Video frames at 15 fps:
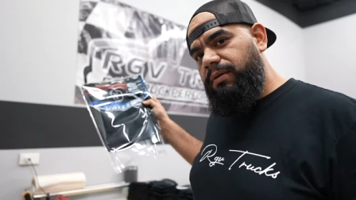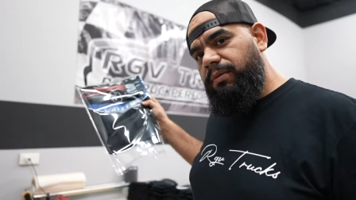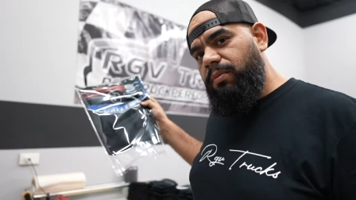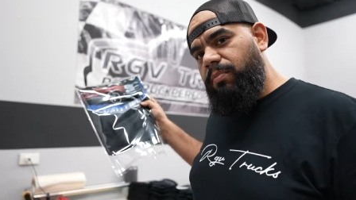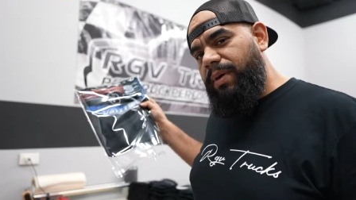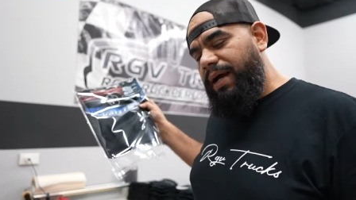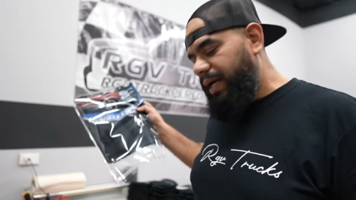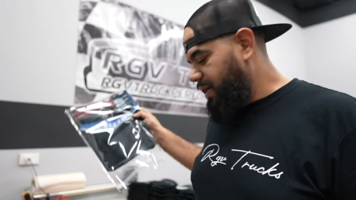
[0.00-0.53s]
We're
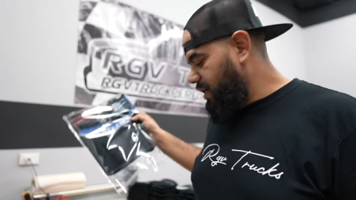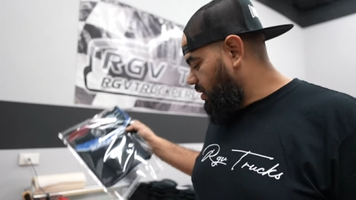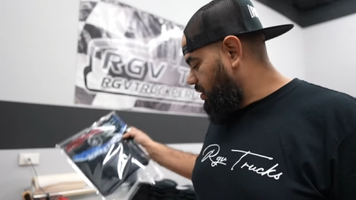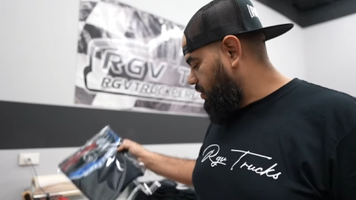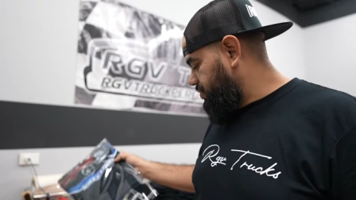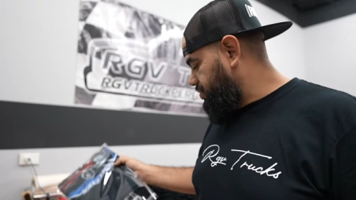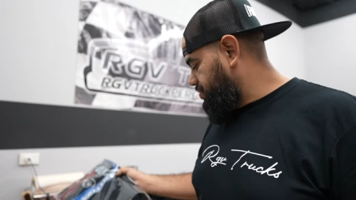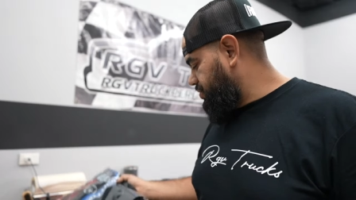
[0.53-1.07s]
bagging all
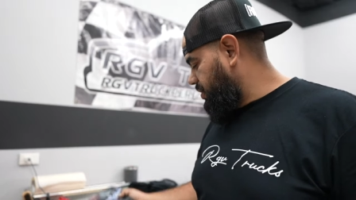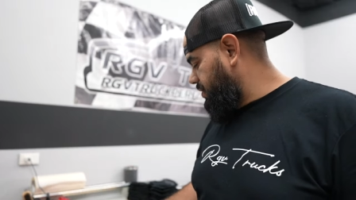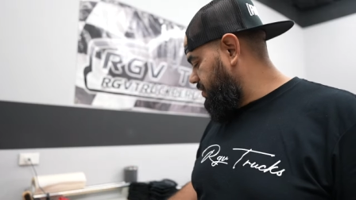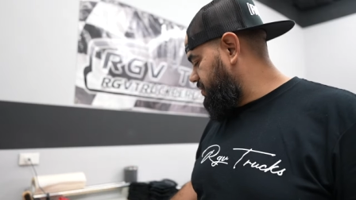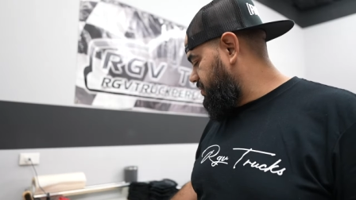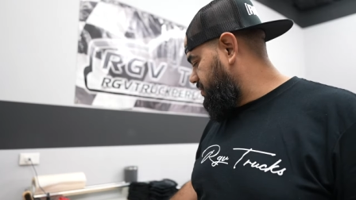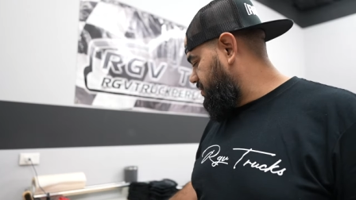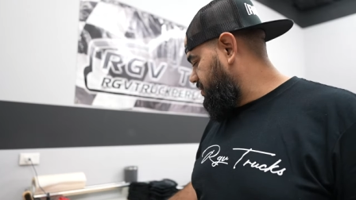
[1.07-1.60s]
our
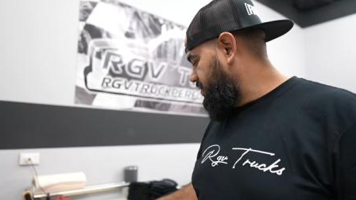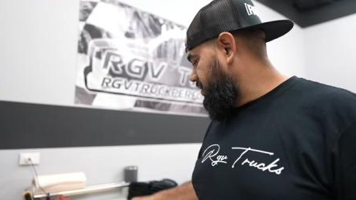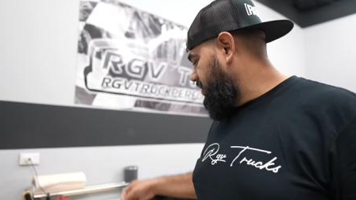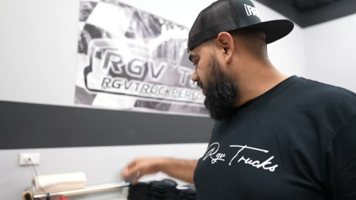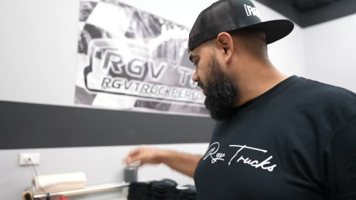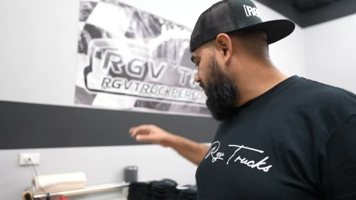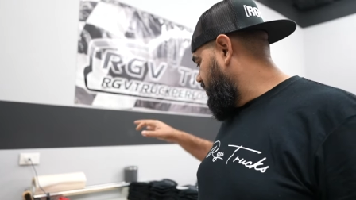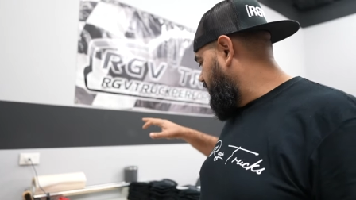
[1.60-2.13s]
shirts,
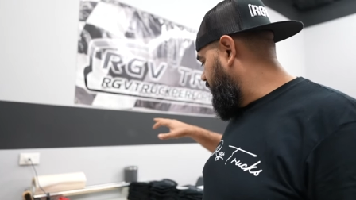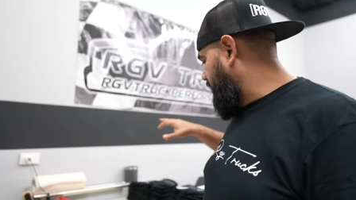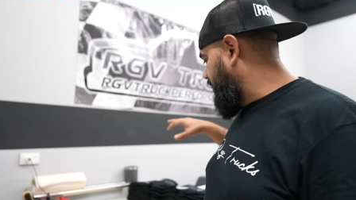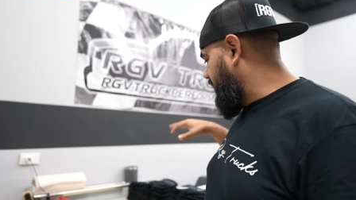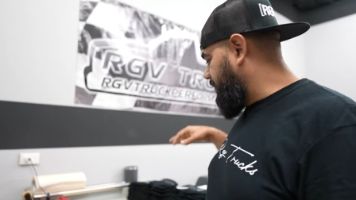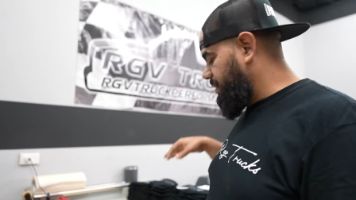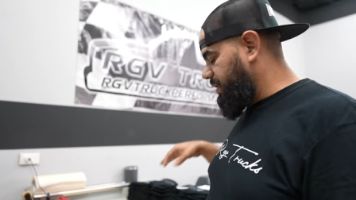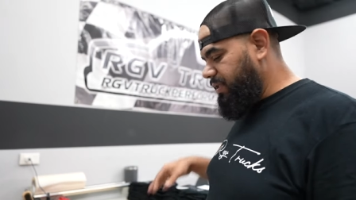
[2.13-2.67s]

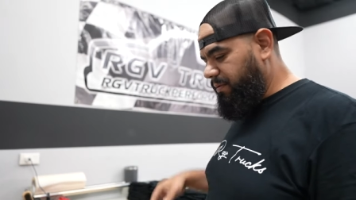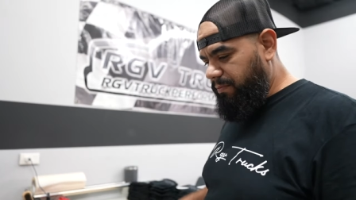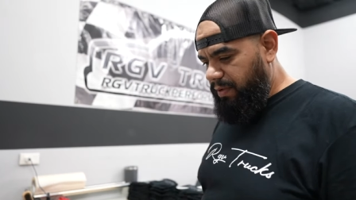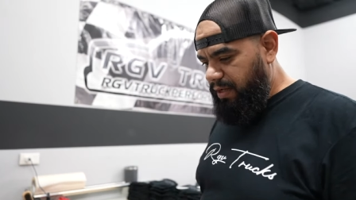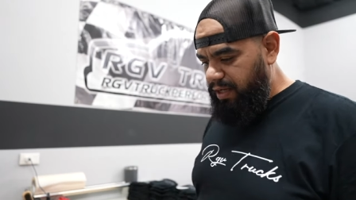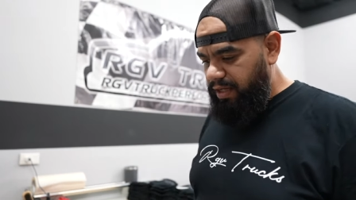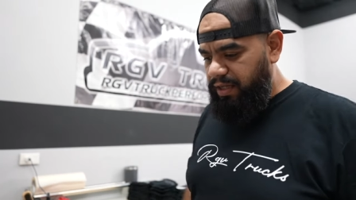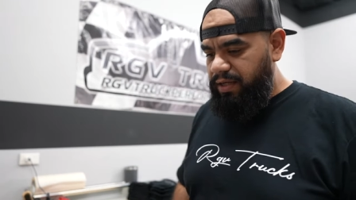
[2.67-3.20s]
getting everything
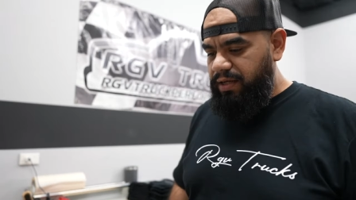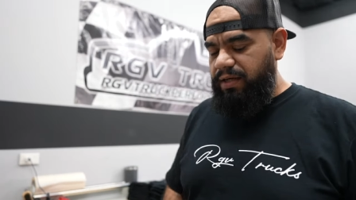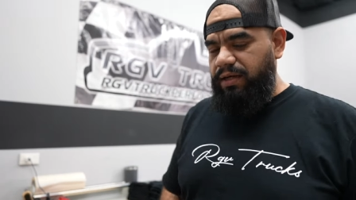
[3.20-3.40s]
ready.